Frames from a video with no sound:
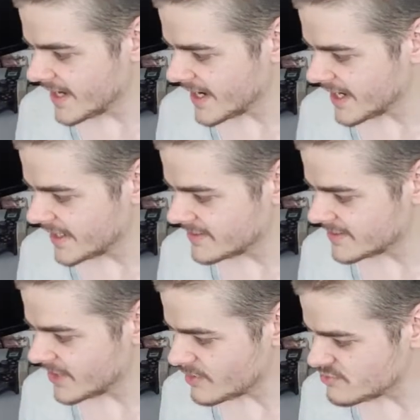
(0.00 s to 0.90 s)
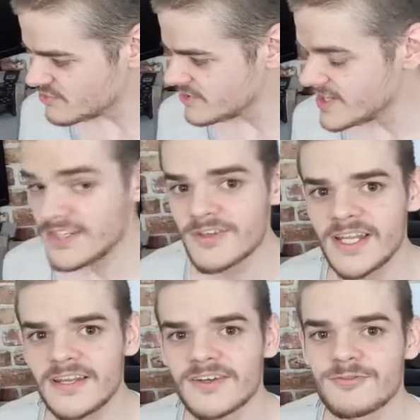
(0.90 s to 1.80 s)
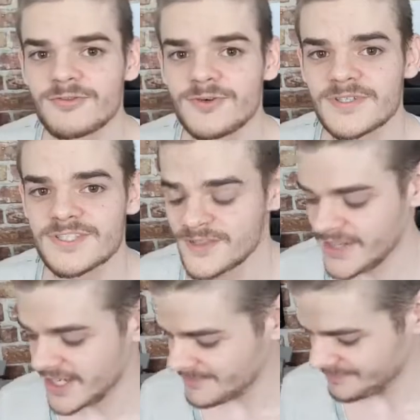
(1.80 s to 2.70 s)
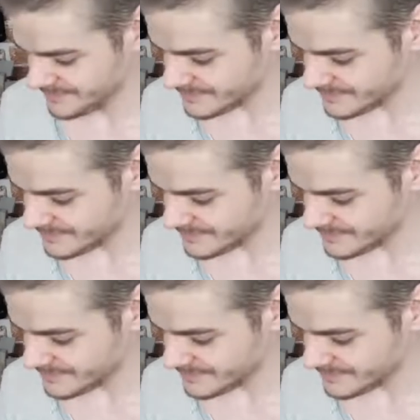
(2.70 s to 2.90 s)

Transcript: and I'm really, really looking forward to it,